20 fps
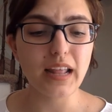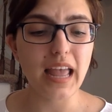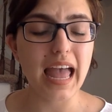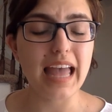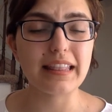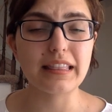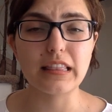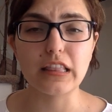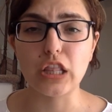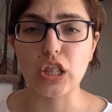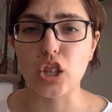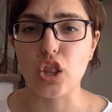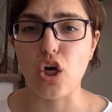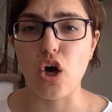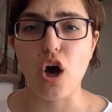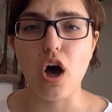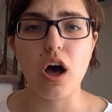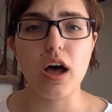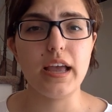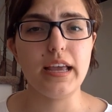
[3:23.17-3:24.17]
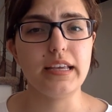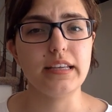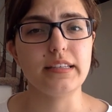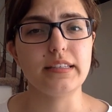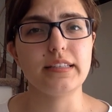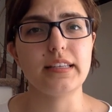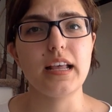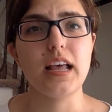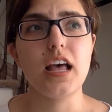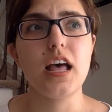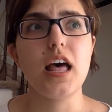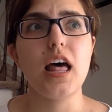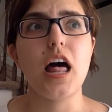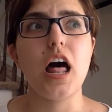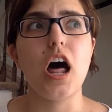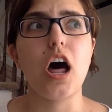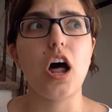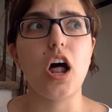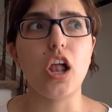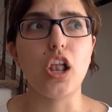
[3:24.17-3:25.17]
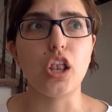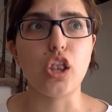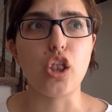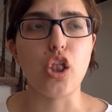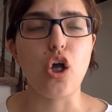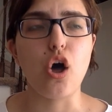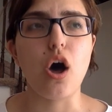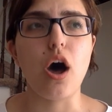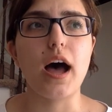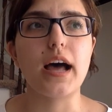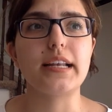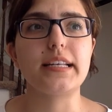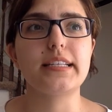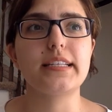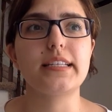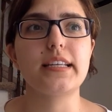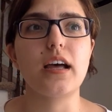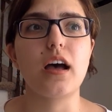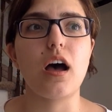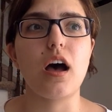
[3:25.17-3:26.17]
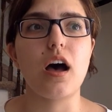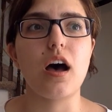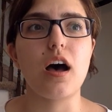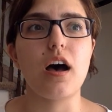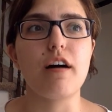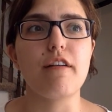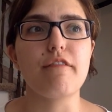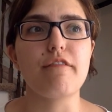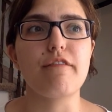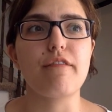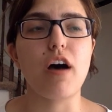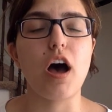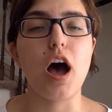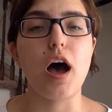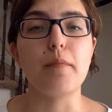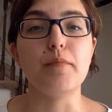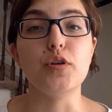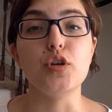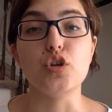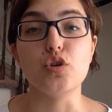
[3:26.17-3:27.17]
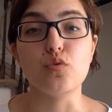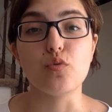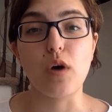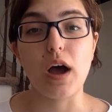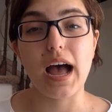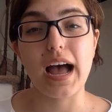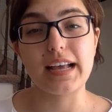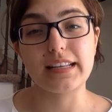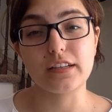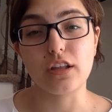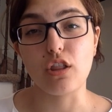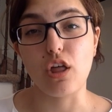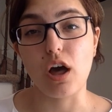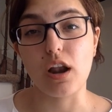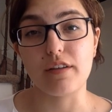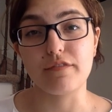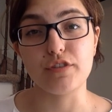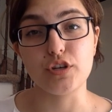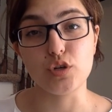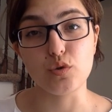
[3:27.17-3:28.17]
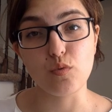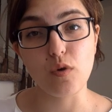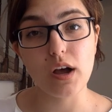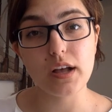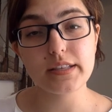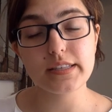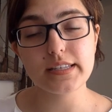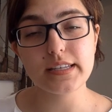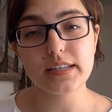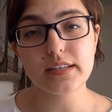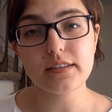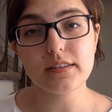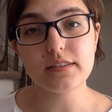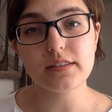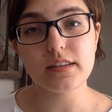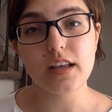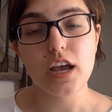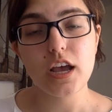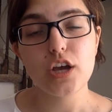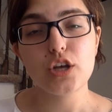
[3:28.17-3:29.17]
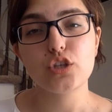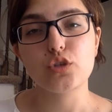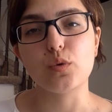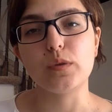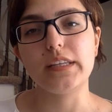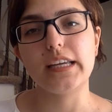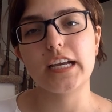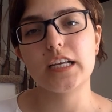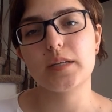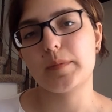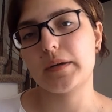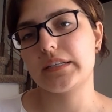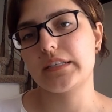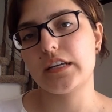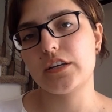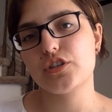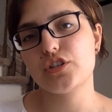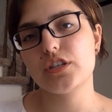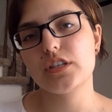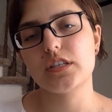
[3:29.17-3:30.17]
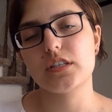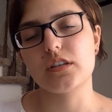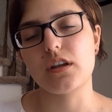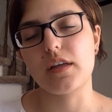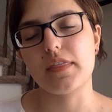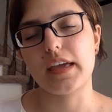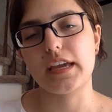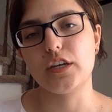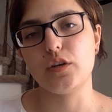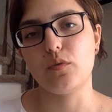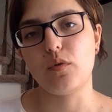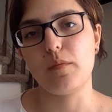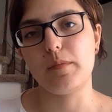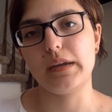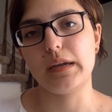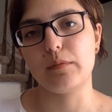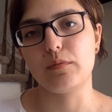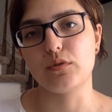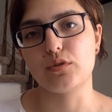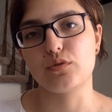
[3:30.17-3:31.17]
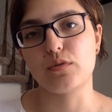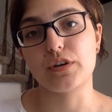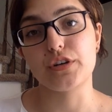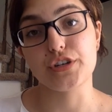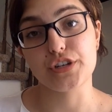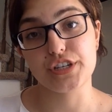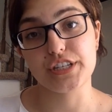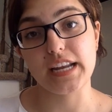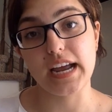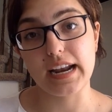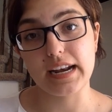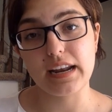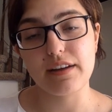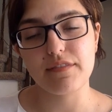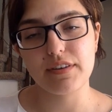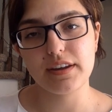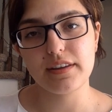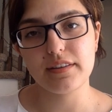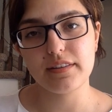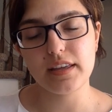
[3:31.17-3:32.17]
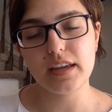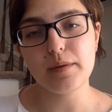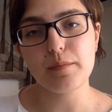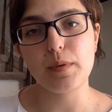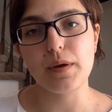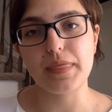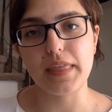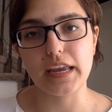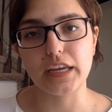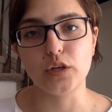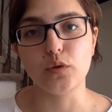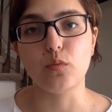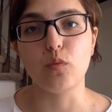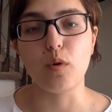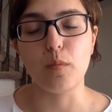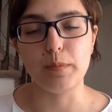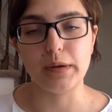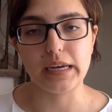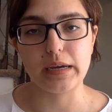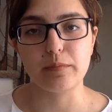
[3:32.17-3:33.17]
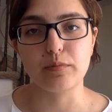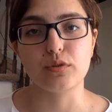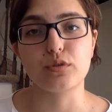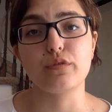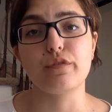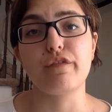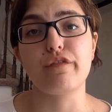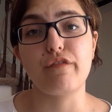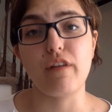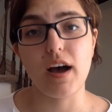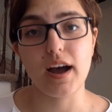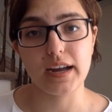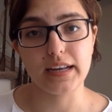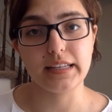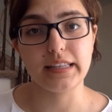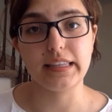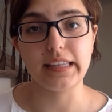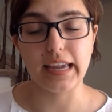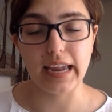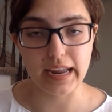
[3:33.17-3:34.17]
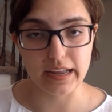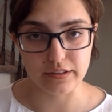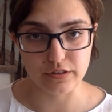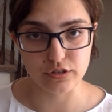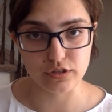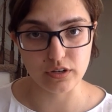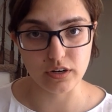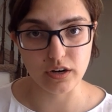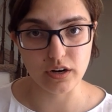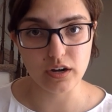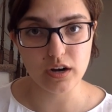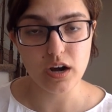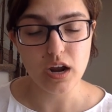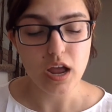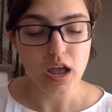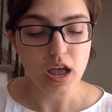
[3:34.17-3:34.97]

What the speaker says: And law is a lot of has a lot of nuances, so the expectation is not that you will be able to understand everything, but that you will be able to find the answer